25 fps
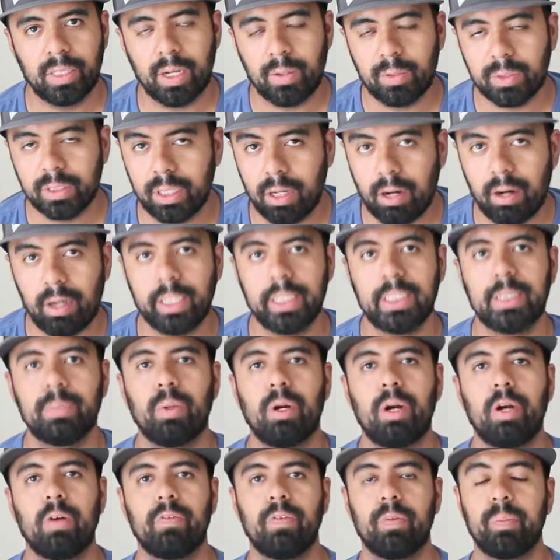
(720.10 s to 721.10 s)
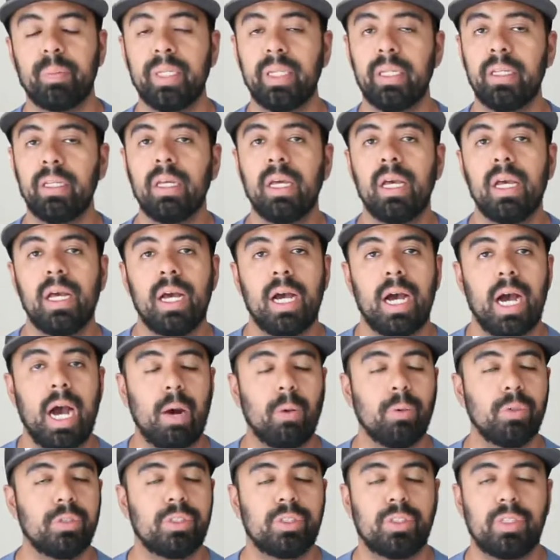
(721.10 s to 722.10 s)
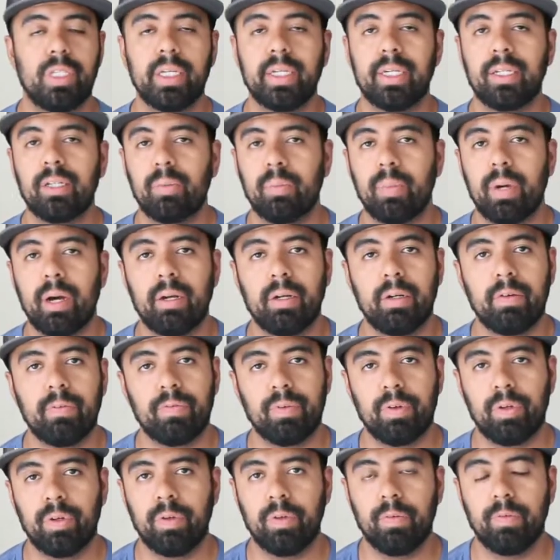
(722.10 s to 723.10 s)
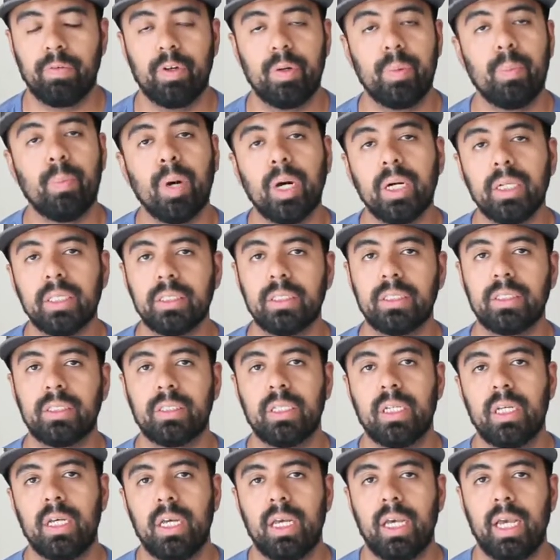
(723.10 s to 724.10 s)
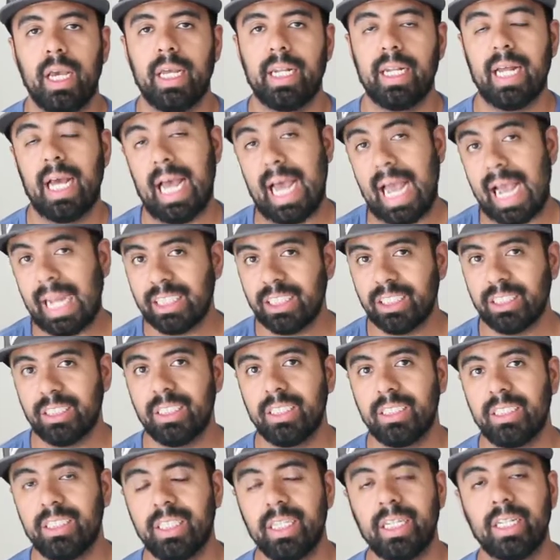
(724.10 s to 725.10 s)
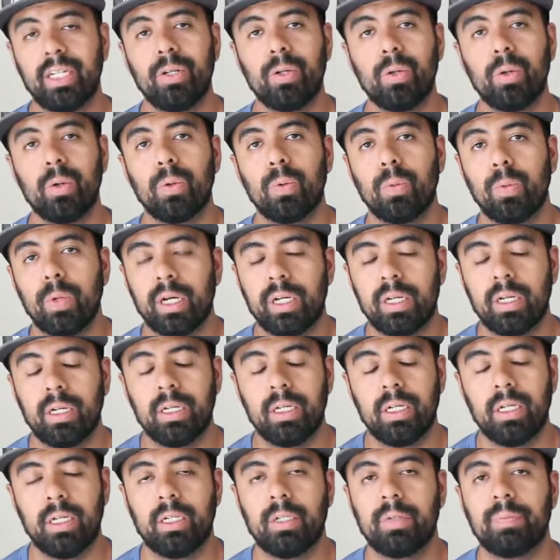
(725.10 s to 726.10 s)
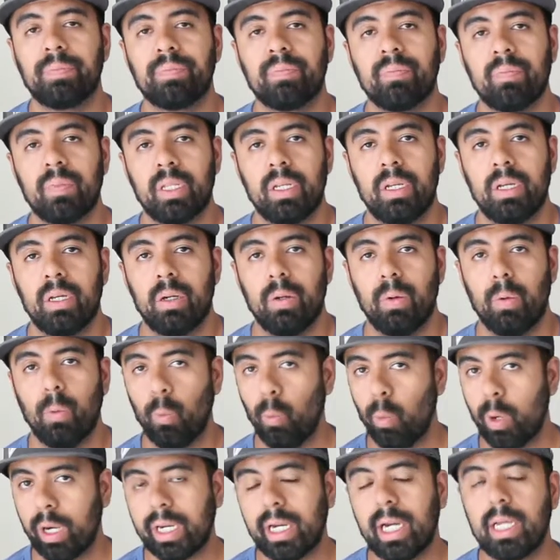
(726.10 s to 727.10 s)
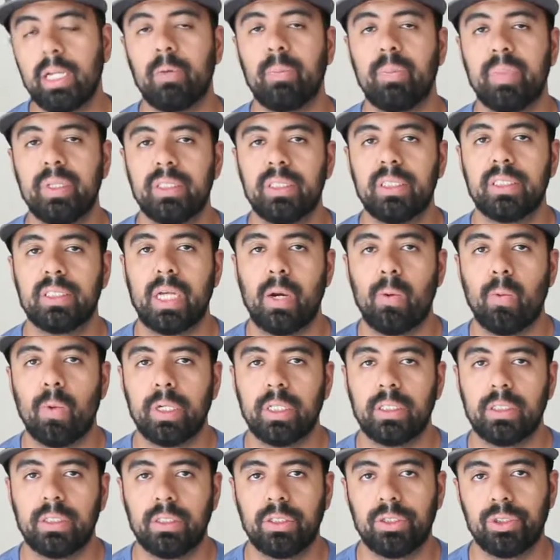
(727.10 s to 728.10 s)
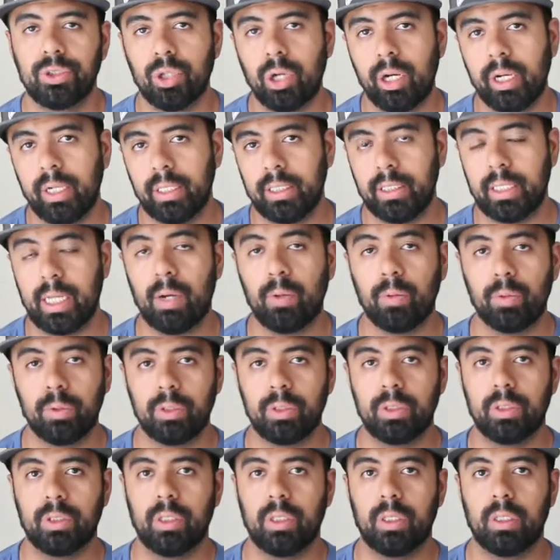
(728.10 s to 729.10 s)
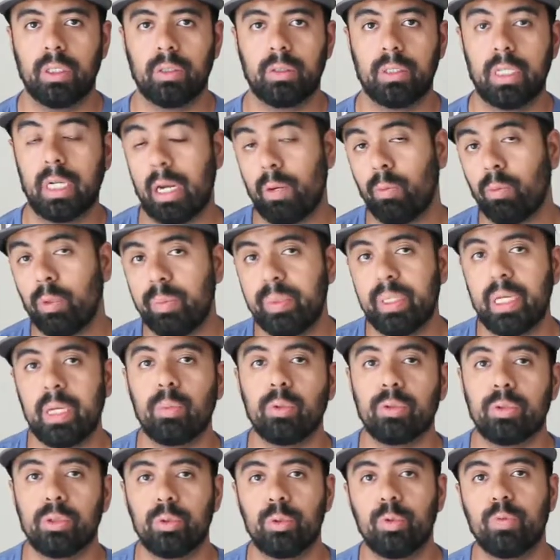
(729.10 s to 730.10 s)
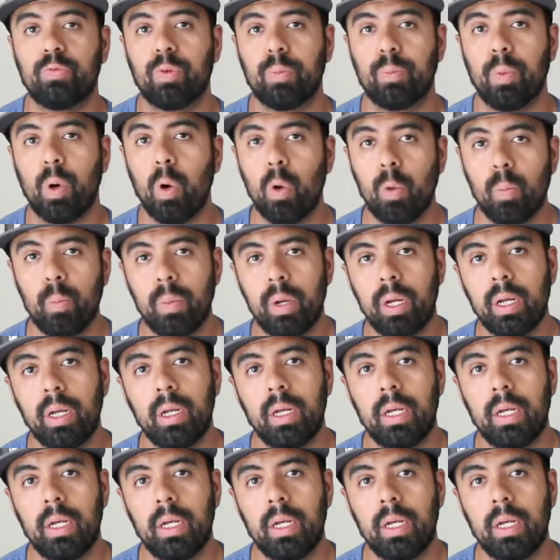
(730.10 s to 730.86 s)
that was the hardest part for me. I was thinking about it for months, and I actually didn't know what kind of business I wanted to start that was that I would be able to do from home,